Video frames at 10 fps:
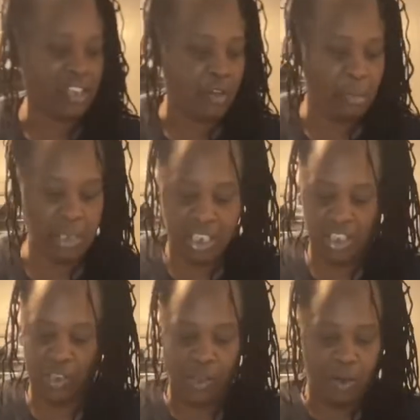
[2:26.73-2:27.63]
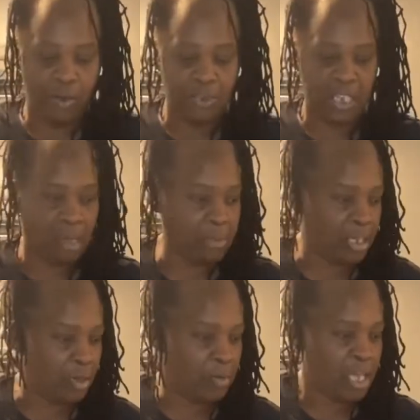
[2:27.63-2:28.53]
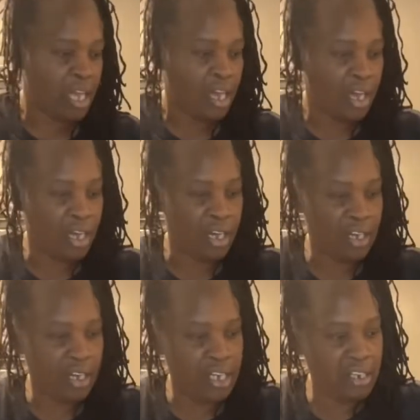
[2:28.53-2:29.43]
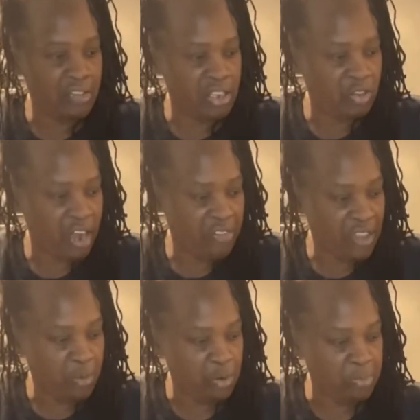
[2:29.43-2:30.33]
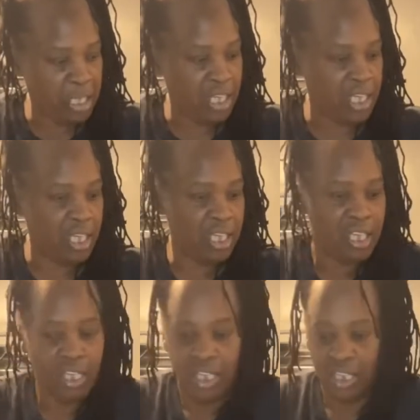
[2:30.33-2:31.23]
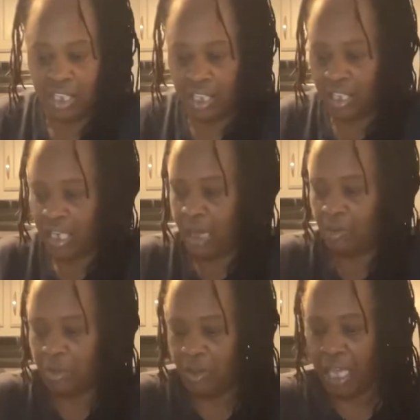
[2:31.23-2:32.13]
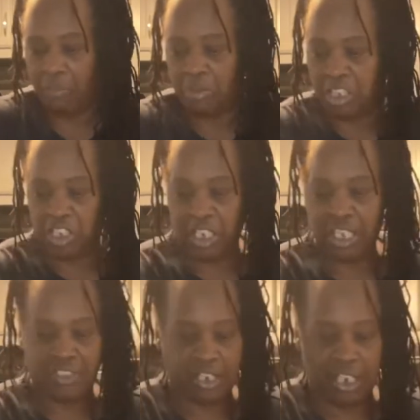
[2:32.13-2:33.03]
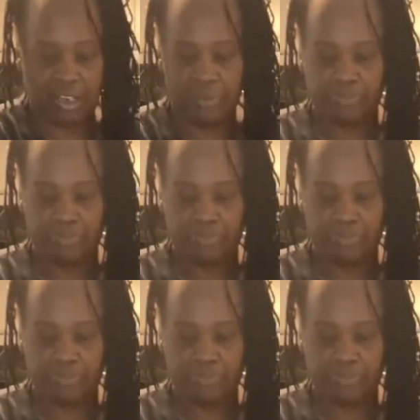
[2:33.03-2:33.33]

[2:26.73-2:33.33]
taught me this a long time ago. Another dry thing would be I will go ahead and put the cheese in there.